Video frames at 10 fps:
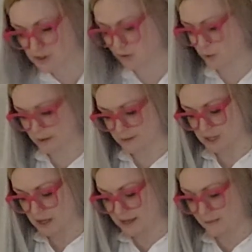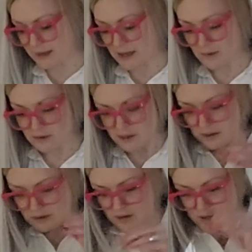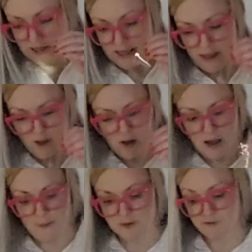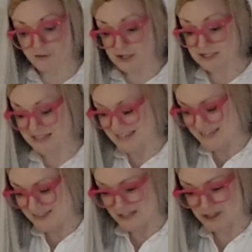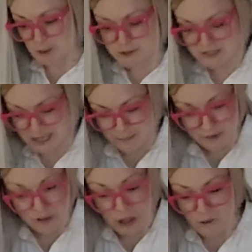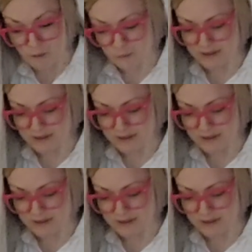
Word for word: don't know what I'm talking about, um, the first link in the description down below will